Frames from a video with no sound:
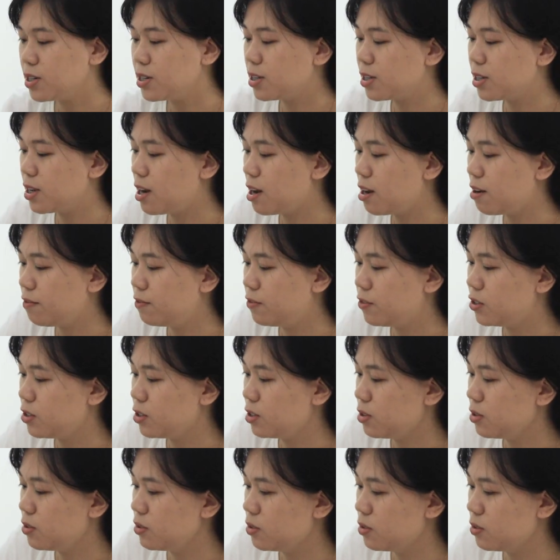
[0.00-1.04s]
just have
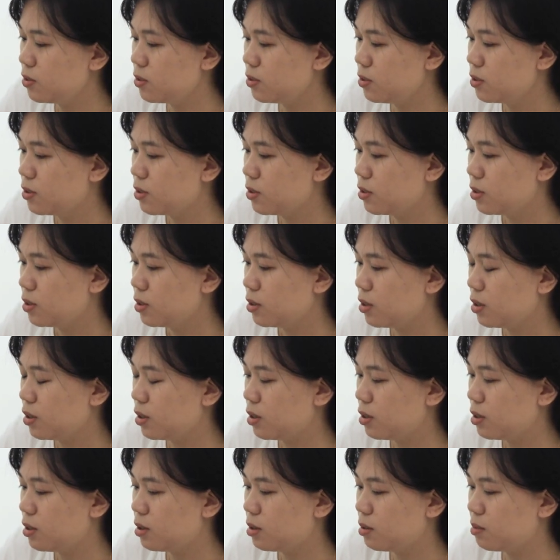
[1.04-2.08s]
to
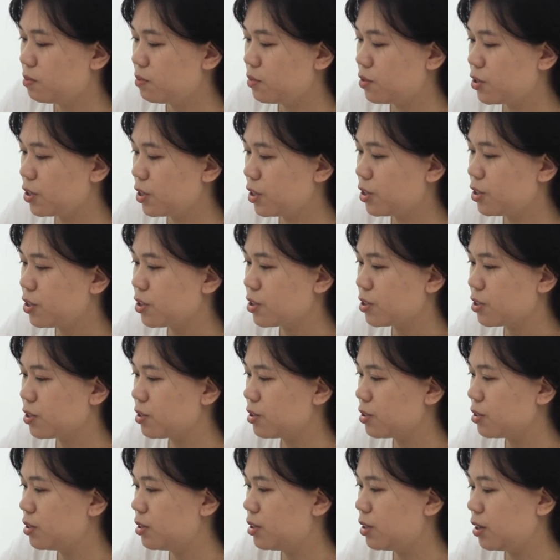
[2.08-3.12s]
change
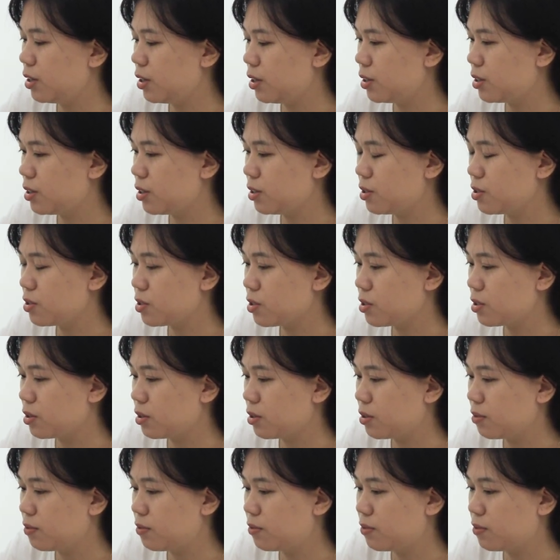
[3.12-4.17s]
the date and
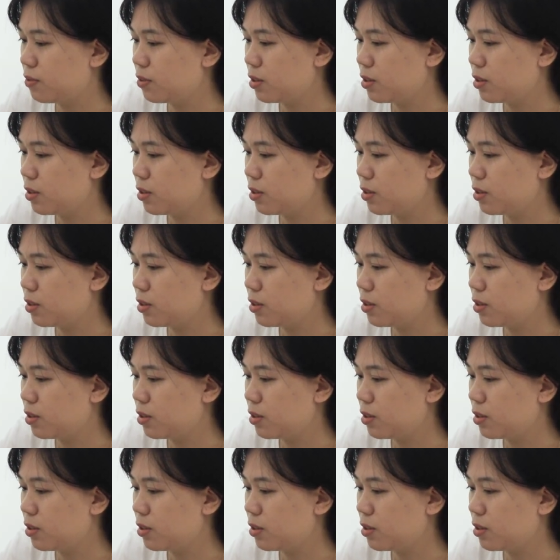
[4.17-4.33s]
stuff.